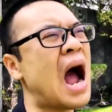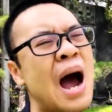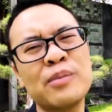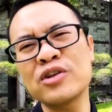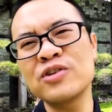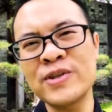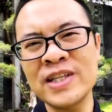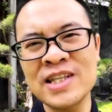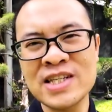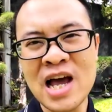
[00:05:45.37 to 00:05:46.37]
I'm not
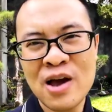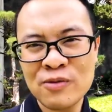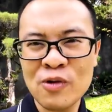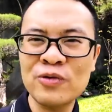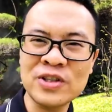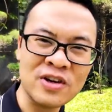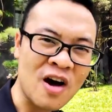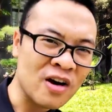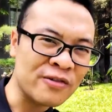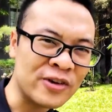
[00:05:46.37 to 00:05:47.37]
using this guy for
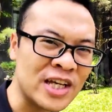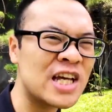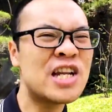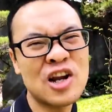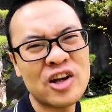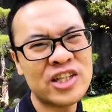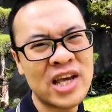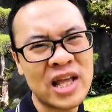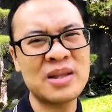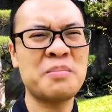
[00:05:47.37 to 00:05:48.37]
photography, not
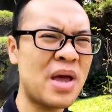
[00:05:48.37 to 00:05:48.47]
yet.